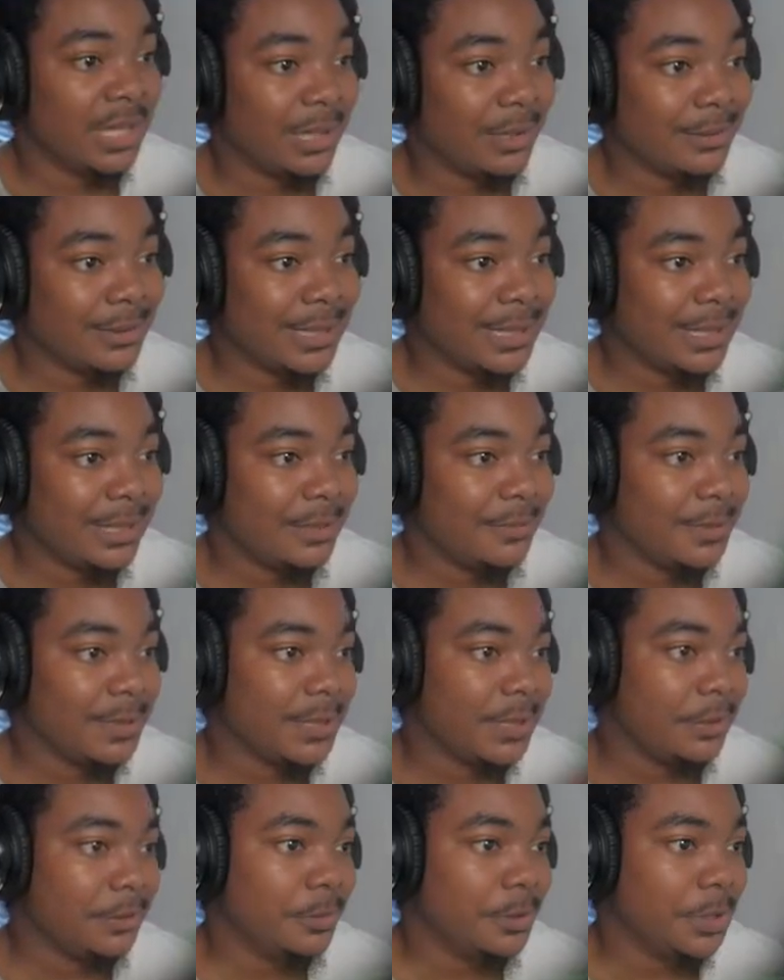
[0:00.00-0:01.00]
I don't think I ever
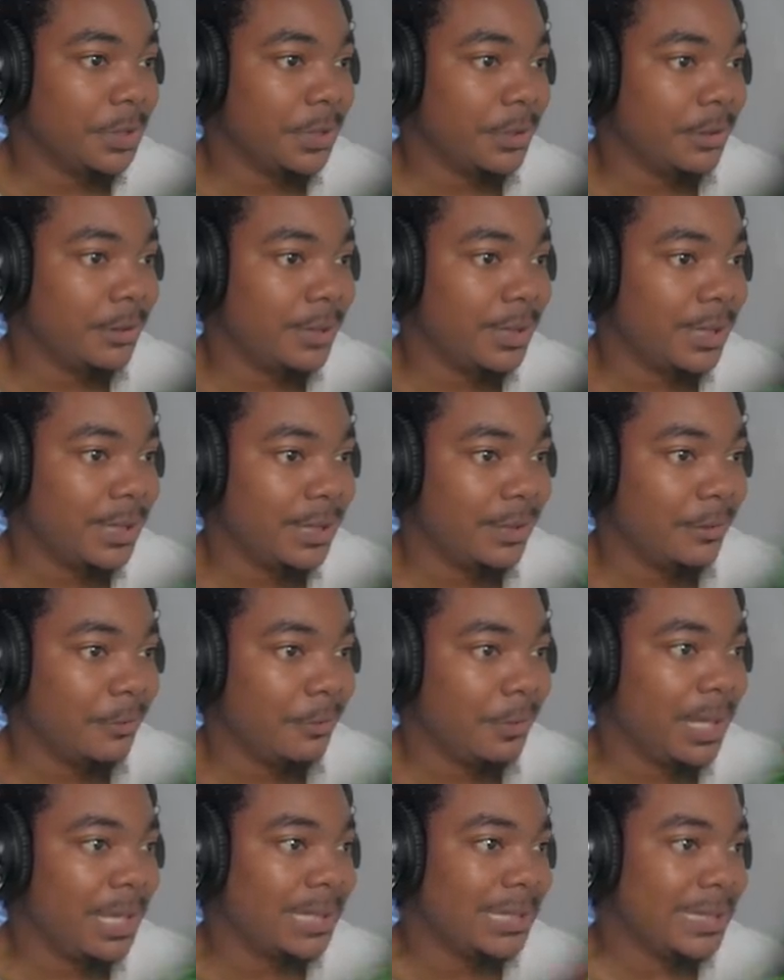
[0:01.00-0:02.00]
told y'all like
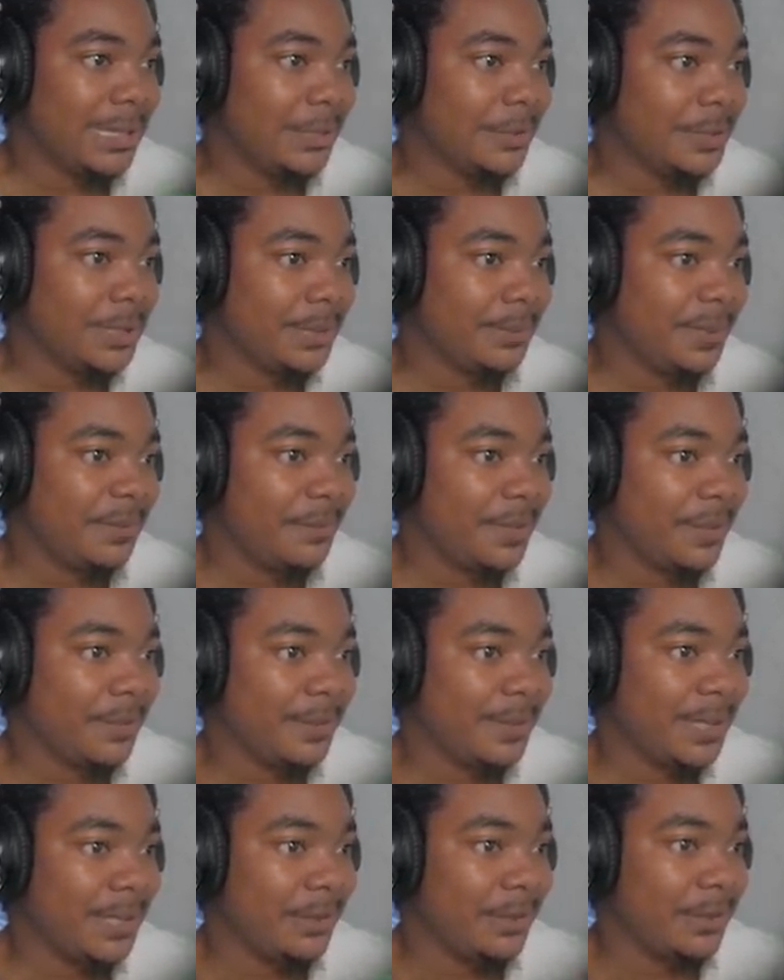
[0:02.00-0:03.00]
why Tails is my favorite
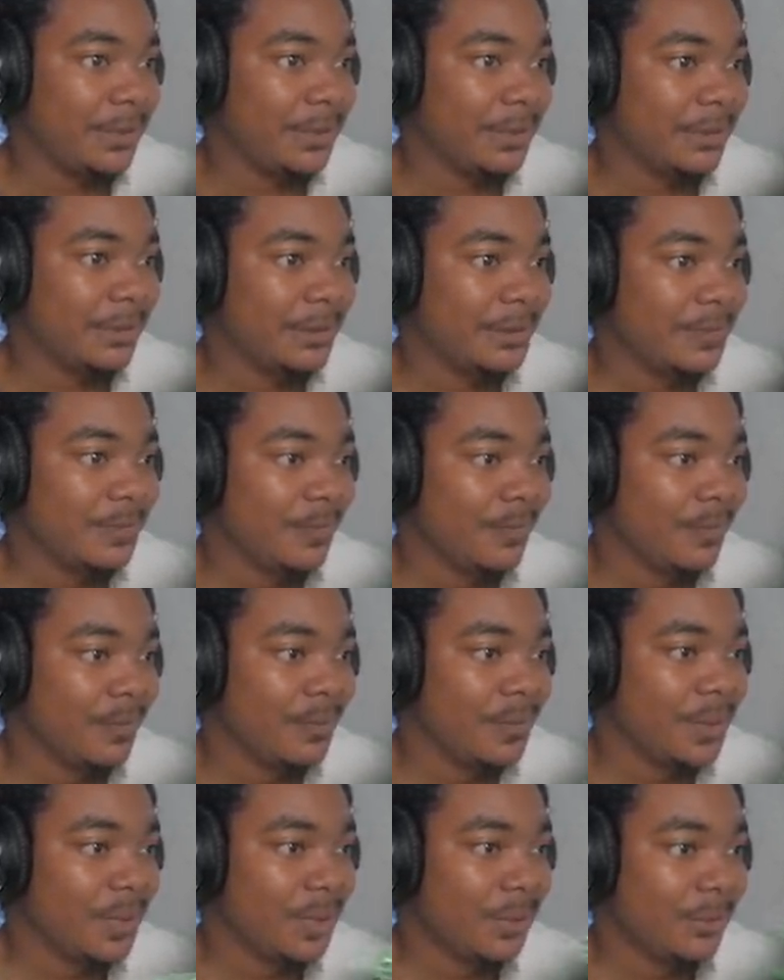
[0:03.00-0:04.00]
character.
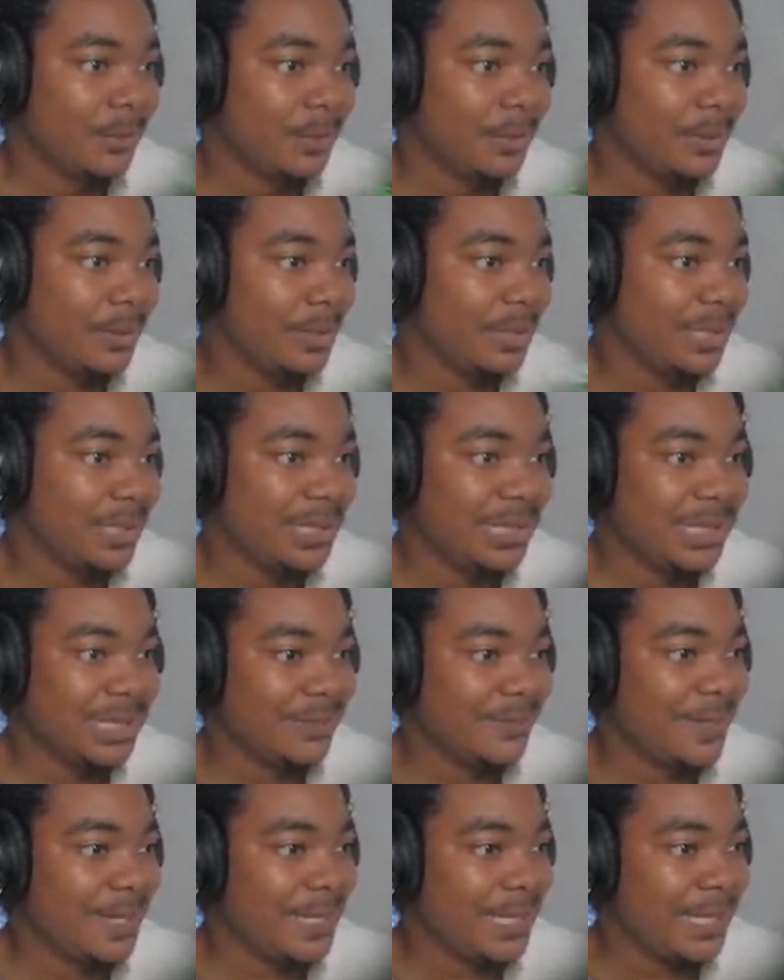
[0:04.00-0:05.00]
But it's just the
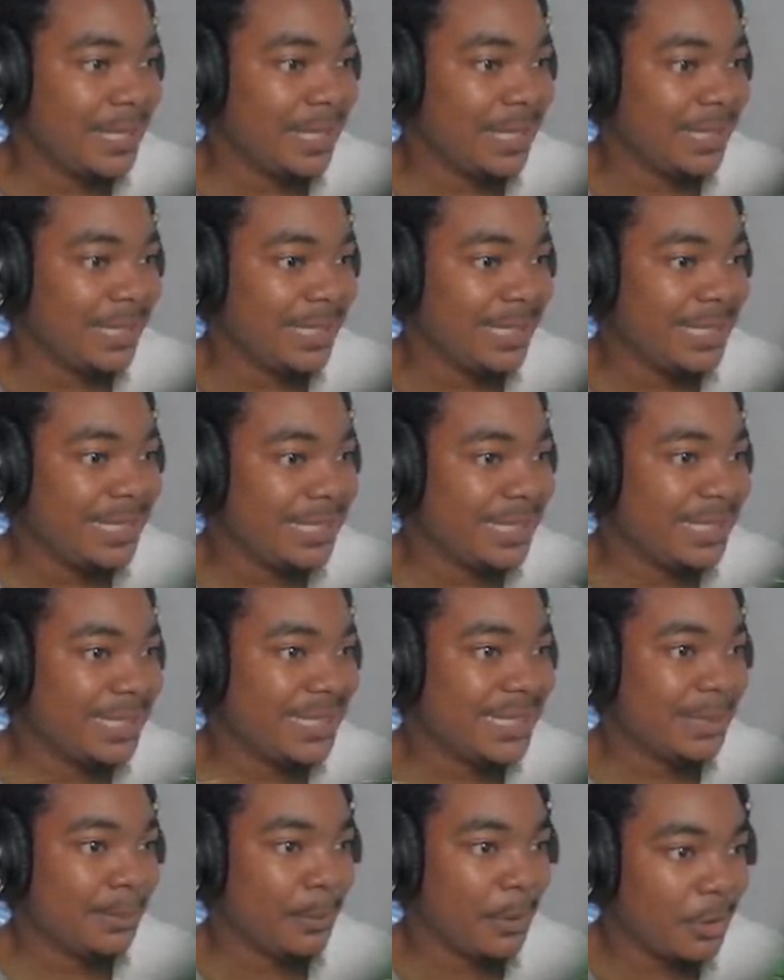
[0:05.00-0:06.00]
fact that like he is
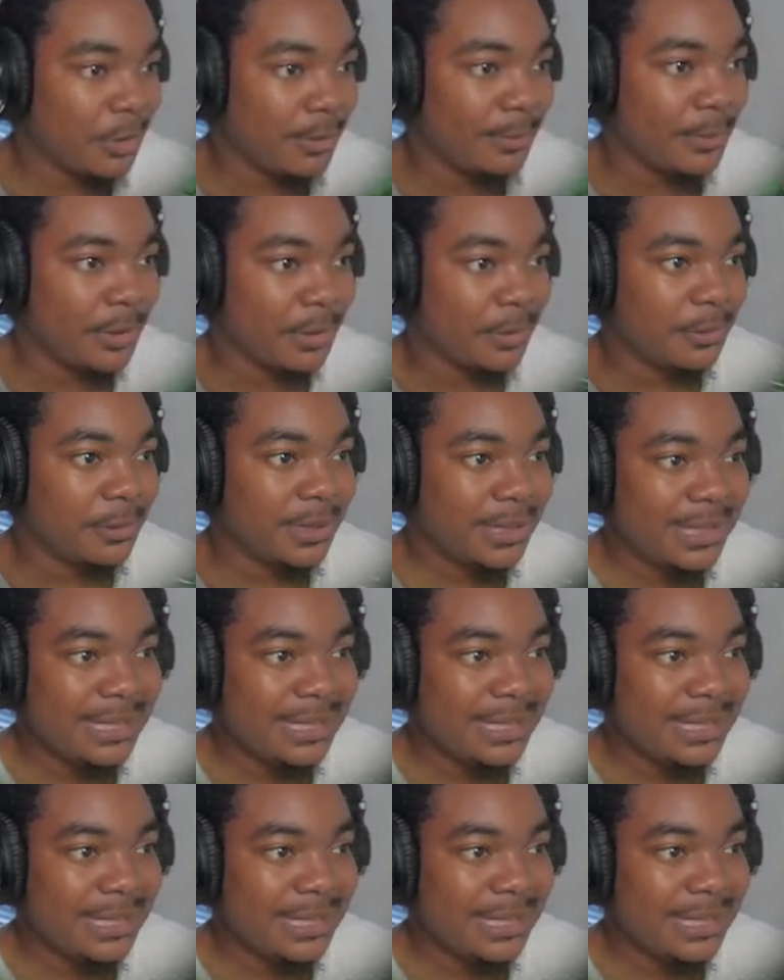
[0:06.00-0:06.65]
smart, bro.